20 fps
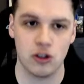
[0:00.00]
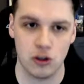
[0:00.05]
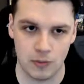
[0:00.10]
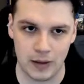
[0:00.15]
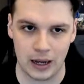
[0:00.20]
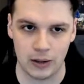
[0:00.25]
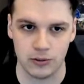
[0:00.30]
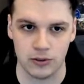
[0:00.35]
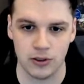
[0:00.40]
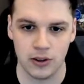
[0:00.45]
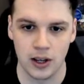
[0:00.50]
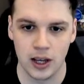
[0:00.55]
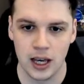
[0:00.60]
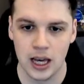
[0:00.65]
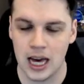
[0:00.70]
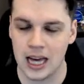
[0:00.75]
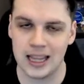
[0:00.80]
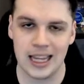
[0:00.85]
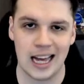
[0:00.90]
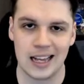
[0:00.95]
Mount.
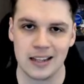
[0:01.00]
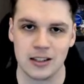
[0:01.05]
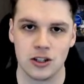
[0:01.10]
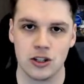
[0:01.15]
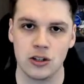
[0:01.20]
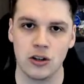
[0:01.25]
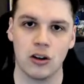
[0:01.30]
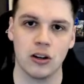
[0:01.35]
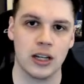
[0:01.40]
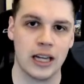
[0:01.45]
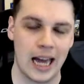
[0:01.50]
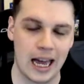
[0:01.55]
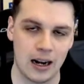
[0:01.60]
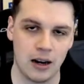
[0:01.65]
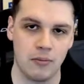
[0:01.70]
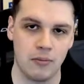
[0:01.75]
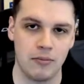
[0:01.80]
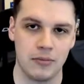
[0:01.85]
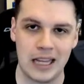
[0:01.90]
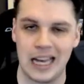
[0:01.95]
And that's not
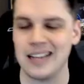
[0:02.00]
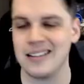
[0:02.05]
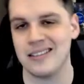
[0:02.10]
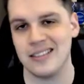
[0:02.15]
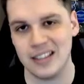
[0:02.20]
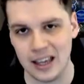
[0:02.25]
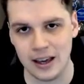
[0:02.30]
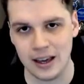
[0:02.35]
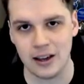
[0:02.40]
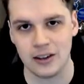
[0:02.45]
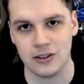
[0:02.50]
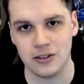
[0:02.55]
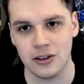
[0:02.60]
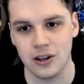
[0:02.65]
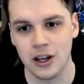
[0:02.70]
Callum, that's Ziyech.